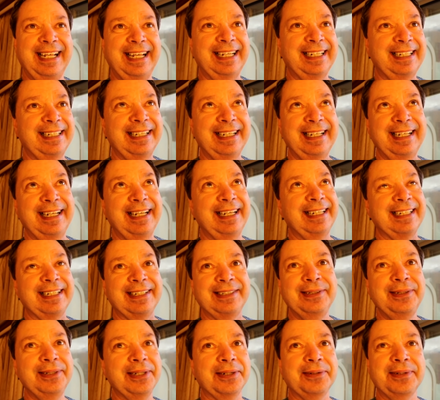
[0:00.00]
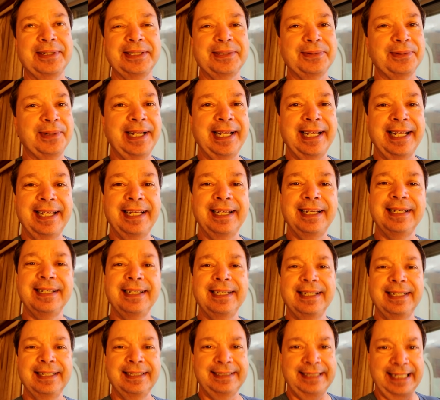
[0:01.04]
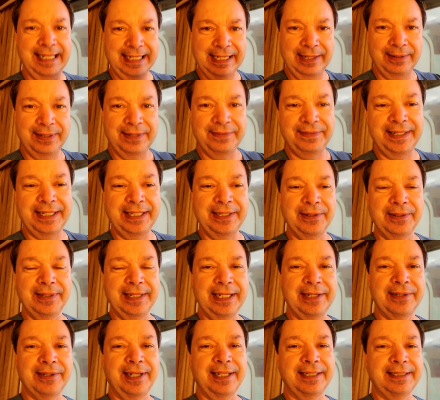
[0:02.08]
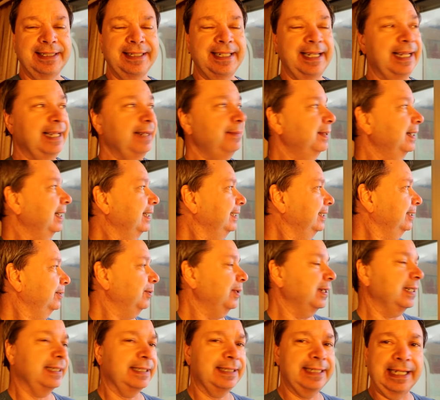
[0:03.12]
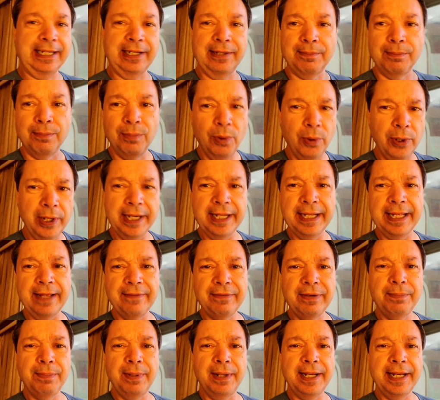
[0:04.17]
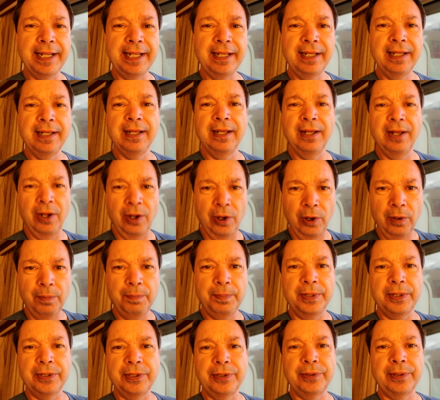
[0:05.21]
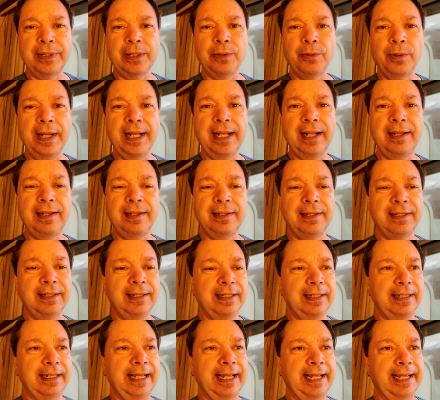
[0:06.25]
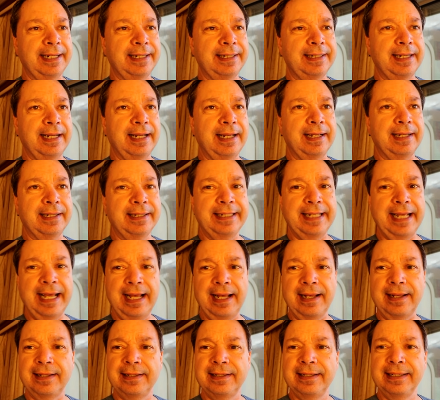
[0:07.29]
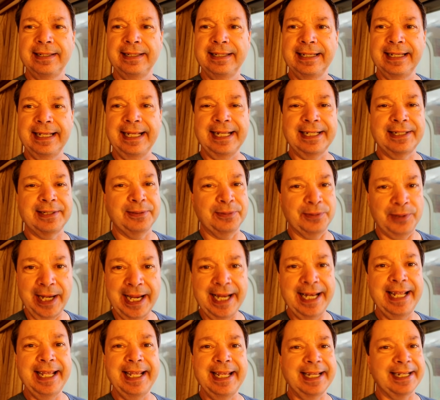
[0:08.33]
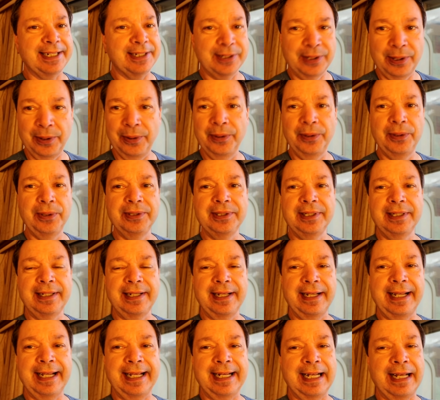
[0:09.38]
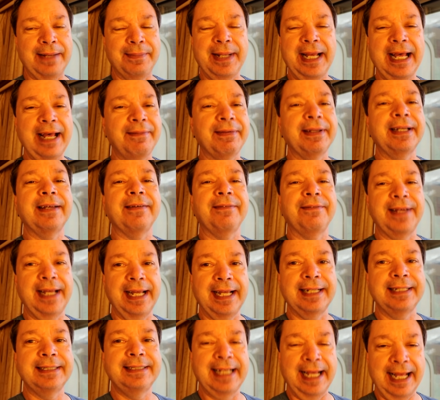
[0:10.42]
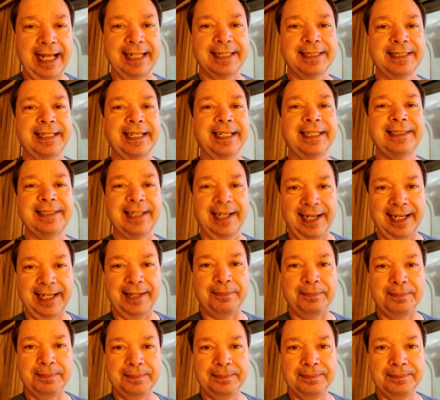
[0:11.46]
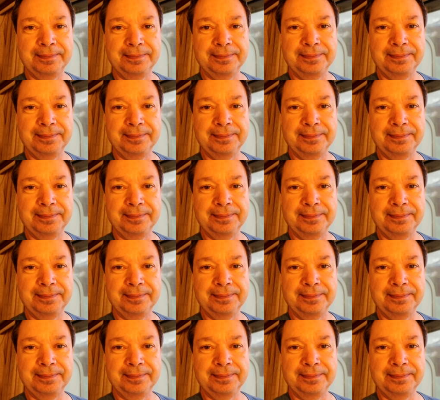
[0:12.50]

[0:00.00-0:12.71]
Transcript: in a ludicrous way, check out the video later on today. But I just wanted to say good morning, everybody. Hope you're doing well. And yeah, it's rainy, it's cold, and I'm having a fantastic time.